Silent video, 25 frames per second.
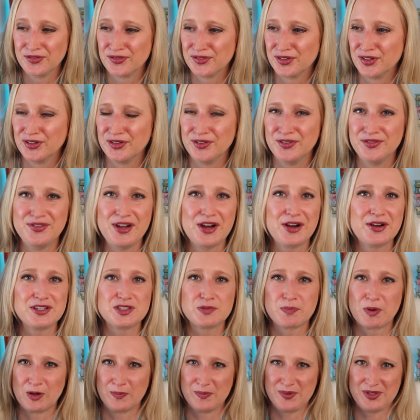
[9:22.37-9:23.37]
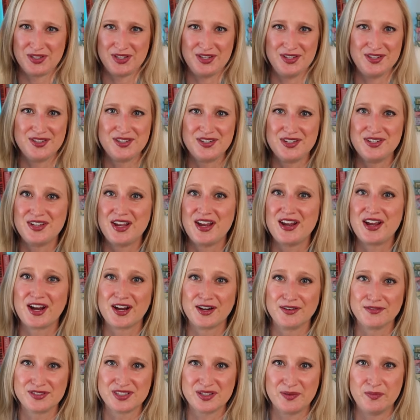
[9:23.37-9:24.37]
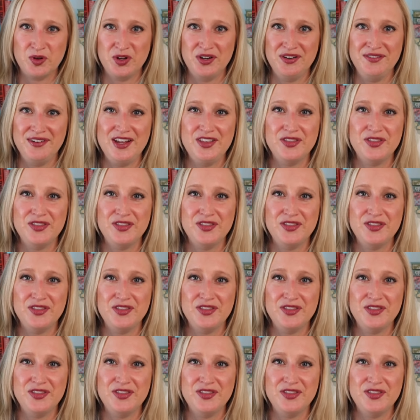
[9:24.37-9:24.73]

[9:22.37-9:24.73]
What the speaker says: for various purposes to take care of someone